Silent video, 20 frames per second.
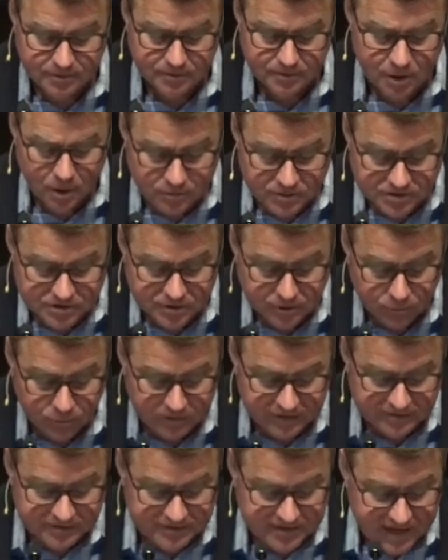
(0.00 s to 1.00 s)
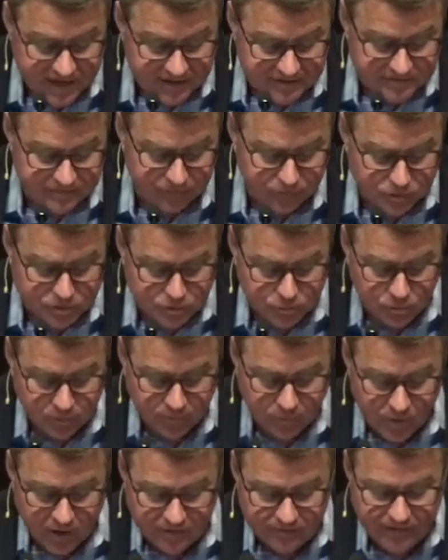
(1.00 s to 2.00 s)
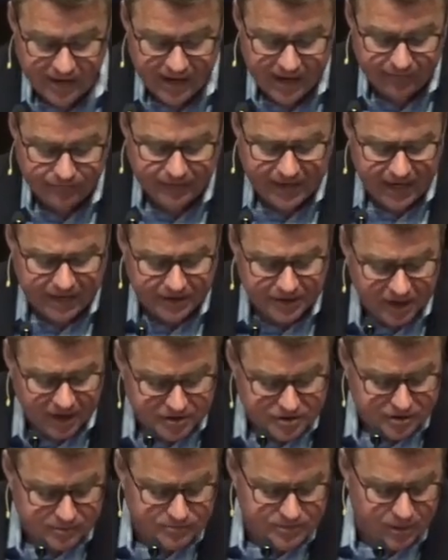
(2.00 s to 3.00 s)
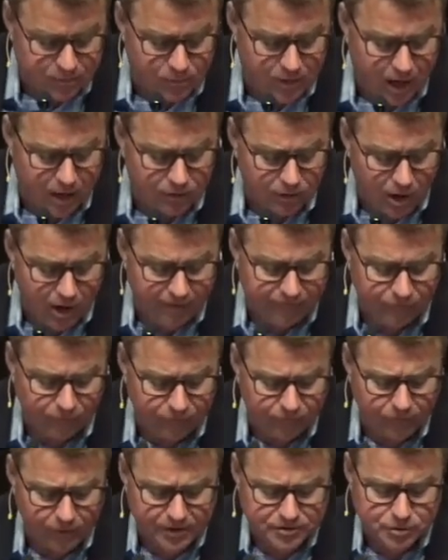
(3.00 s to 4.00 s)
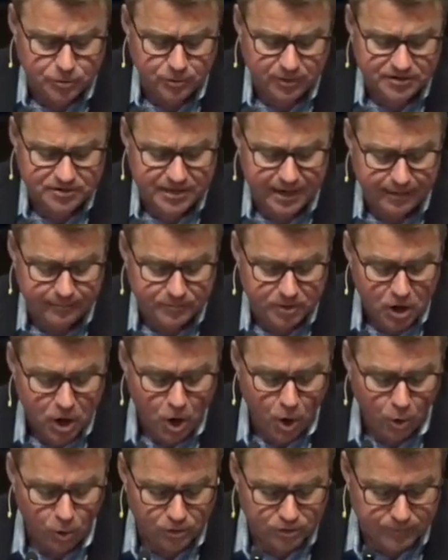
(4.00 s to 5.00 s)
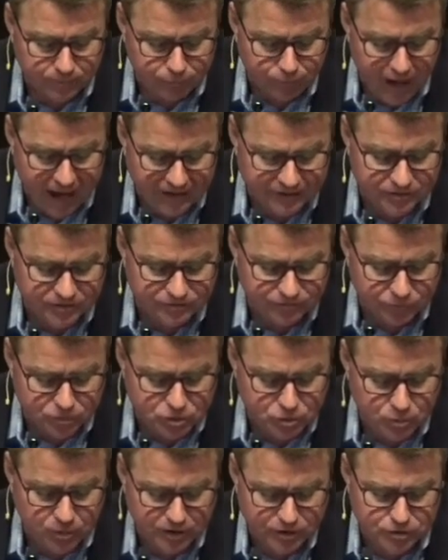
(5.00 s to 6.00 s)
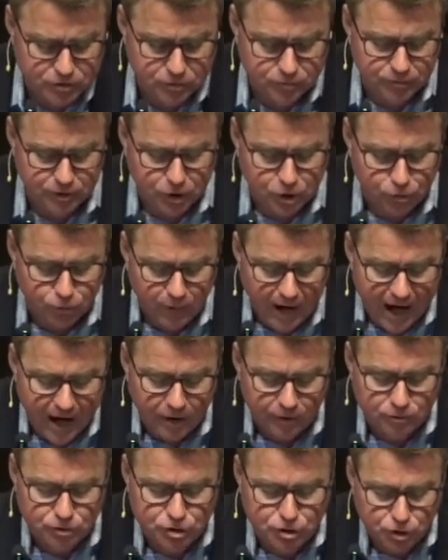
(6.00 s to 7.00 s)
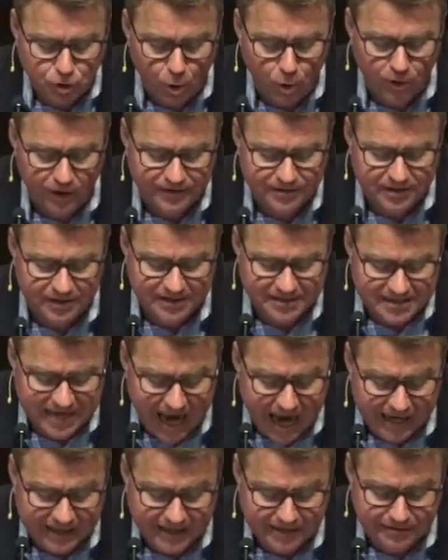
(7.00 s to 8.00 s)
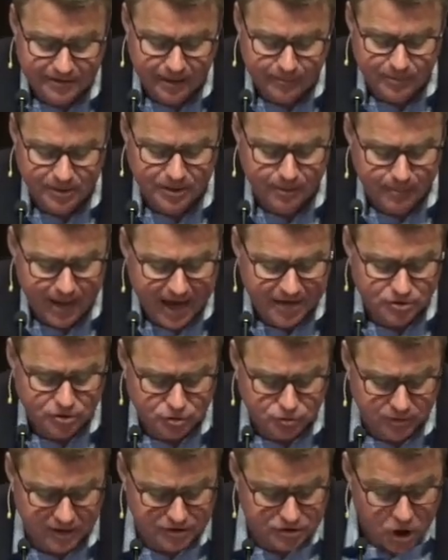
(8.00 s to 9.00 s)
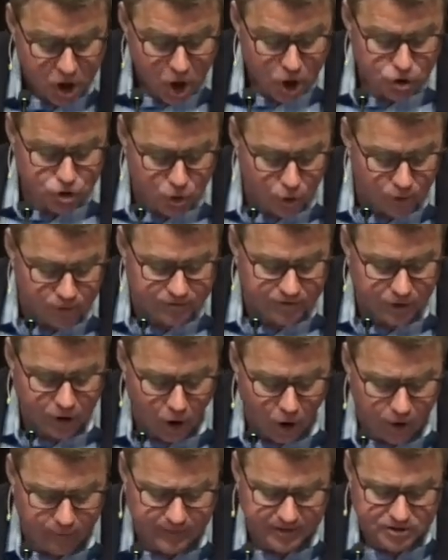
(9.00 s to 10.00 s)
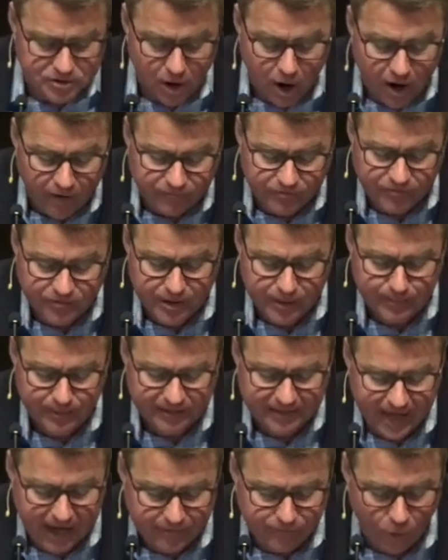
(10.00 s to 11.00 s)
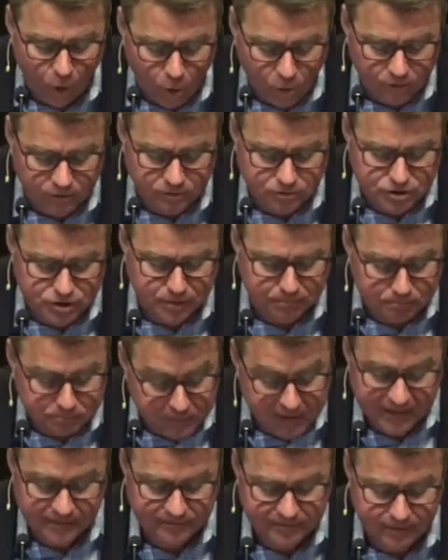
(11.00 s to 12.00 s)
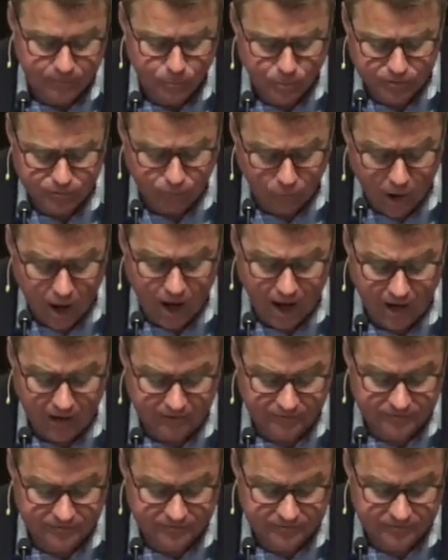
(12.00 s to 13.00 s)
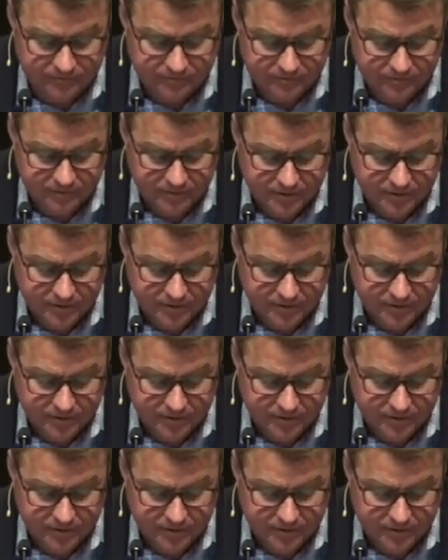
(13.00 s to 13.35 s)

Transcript: Notice here what it says in verse 21 they advocate customs that were not lawful for us to accept or to practice. Verse 22 the crowd joined in attacking them, and the magistrates tore the garments off of them and gave orders to beat them with rods.